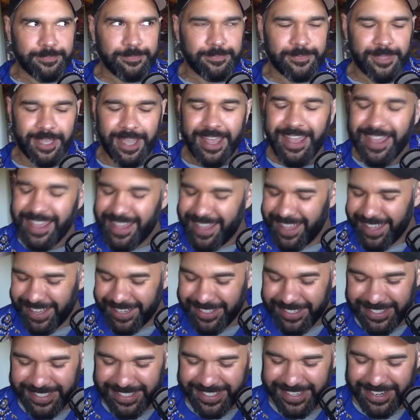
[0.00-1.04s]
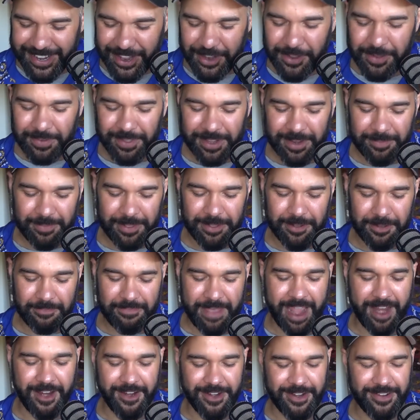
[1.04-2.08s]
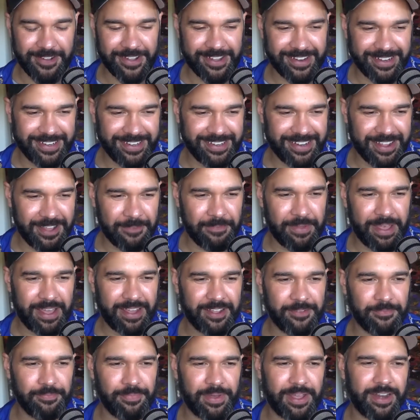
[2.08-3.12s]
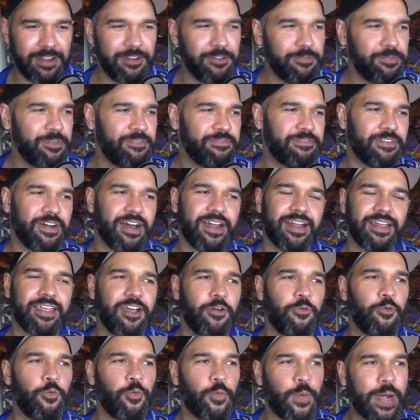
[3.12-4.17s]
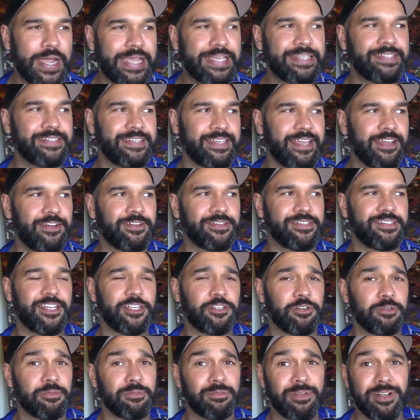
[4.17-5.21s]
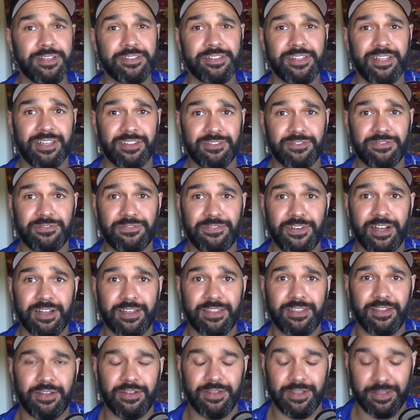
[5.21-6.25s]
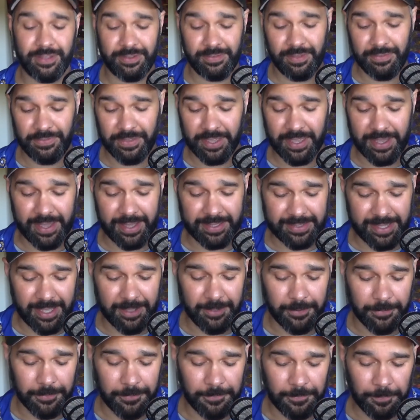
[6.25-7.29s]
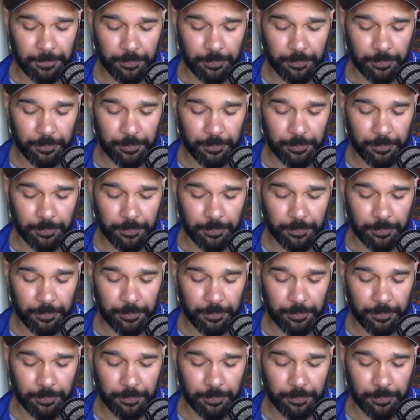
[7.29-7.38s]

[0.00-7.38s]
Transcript: I just know I'm going to be all paranoid about it, but it'll be fun. I can't wait to get on stage. I'm rusty as fuck, though, if you can't tell.